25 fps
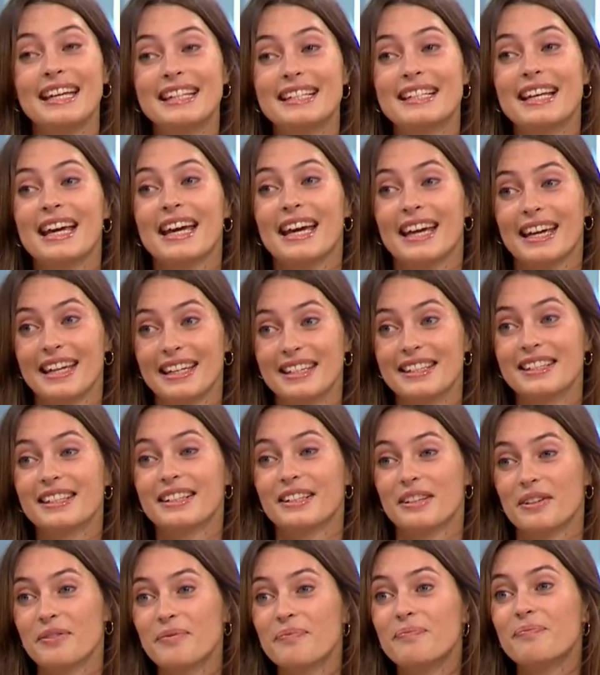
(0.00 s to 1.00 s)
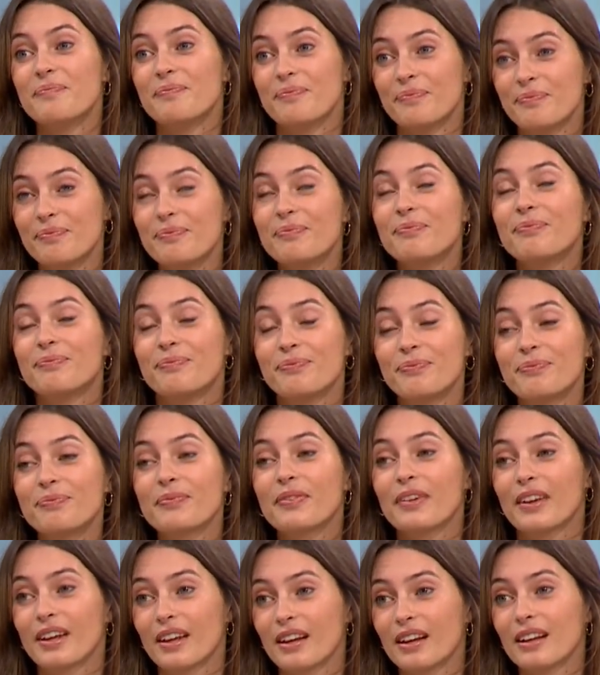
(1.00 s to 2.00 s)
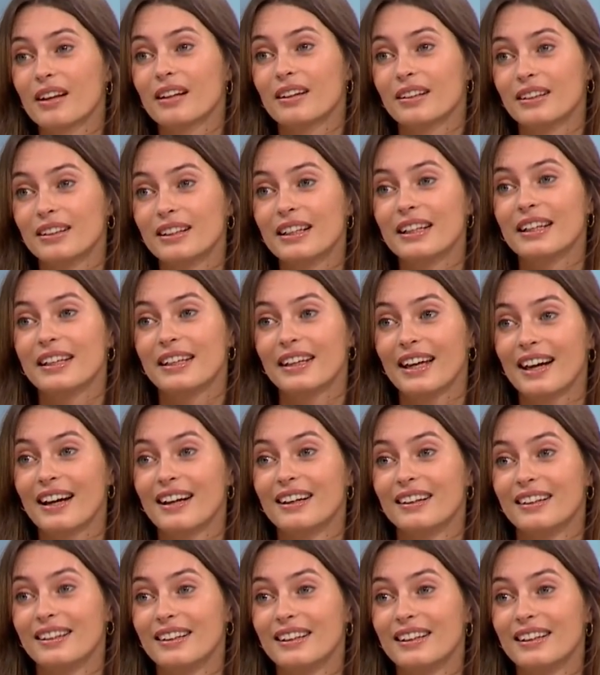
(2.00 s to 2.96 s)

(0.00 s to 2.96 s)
your it health. Did. In fact, it turned your entire life around yeah. by